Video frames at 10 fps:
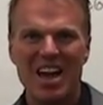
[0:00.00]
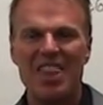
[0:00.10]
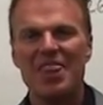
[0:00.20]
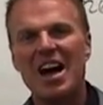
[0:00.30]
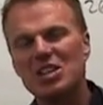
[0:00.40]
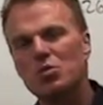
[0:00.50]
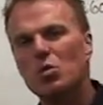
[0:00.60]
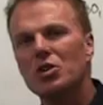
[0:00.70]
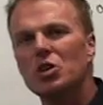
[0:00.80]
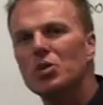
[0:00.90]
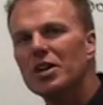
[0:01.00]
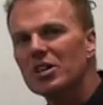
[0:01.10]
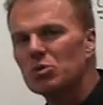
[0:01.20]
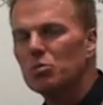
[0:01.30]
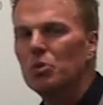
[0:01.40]
And that's what we're doing here.
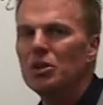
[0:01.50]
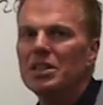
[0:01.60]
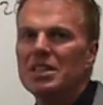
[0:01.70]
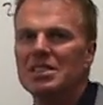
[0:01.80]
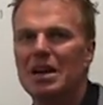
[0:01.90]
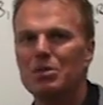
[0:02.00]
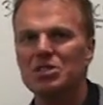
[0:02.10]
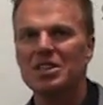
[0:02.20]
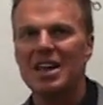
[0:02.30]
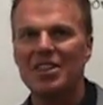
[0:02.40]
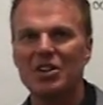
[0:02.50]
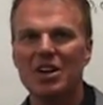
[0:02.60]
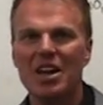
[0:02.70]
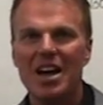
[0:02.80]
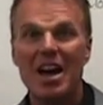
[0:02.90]
Is we're putting these numbers together.
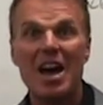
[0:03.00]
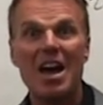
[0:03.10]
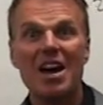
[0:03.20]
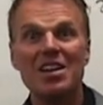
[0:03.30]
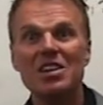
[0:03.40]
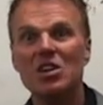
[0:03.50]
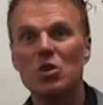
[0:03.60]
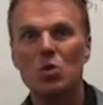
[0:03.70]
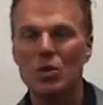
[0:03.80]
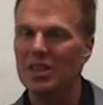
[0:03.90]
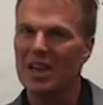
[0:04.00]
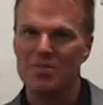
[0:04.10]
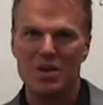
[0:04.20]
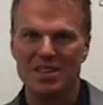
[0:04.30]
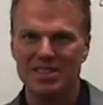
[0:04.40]
And we
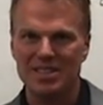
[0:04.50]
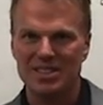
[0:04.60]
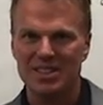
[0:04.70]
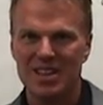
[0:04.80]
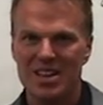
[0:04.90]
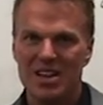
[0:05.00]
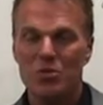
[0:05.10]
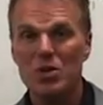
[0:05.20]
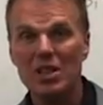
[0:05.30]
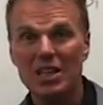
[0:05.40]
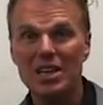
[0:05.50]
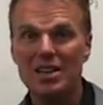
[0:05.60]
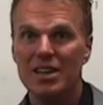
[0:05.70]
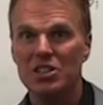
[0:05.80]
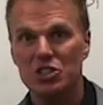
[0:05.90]
like puzzles.
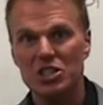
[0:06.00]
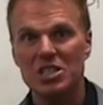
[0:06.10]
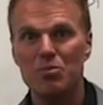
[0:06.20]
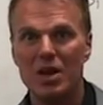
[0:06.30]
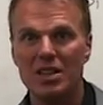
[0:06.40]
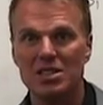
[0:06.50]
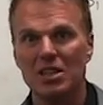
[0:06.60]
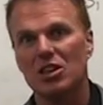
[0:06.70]
Really, it's just a puzzle.